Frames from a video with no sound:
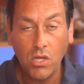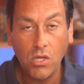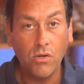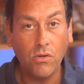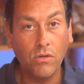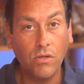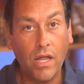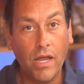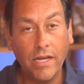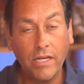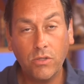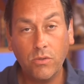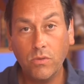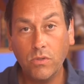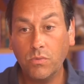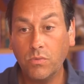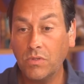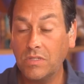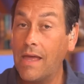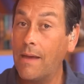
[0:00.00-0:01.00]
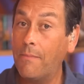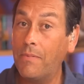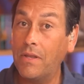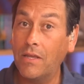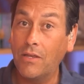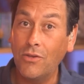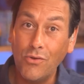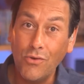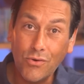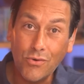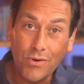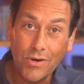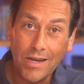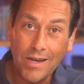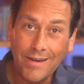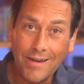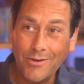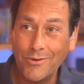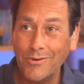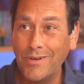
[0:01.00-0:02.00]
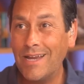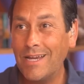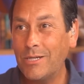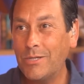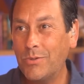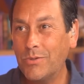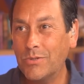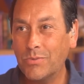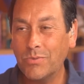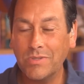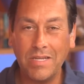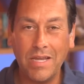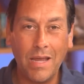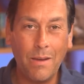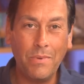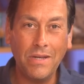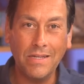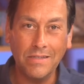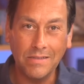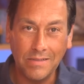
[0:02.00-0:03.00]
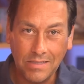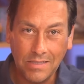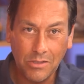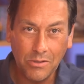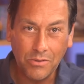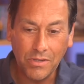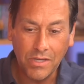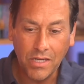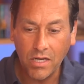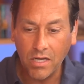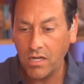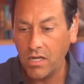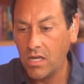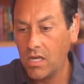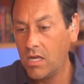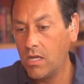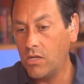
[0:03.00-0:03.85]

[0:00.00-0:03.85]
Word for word: You're lying to us what's happening in Ukraine. You're lying to us what's happening in Syria.